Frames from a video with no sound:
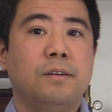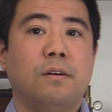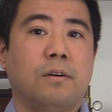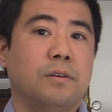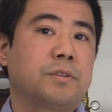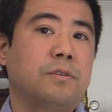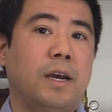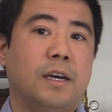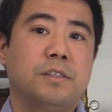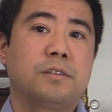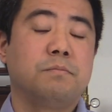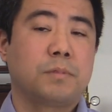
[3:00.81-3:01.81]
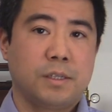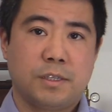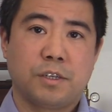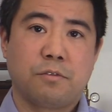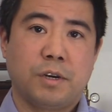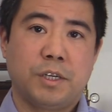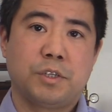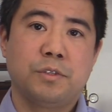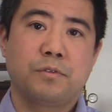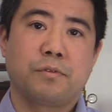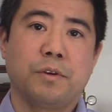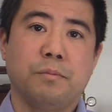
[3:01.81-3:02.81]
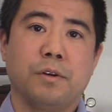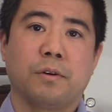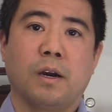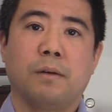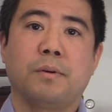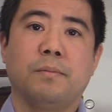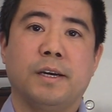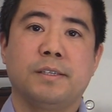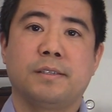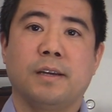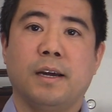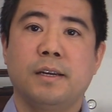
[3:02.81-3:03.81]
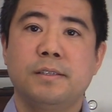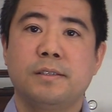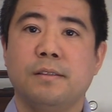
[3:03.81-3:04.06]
also has some considerations for immunocompromised status,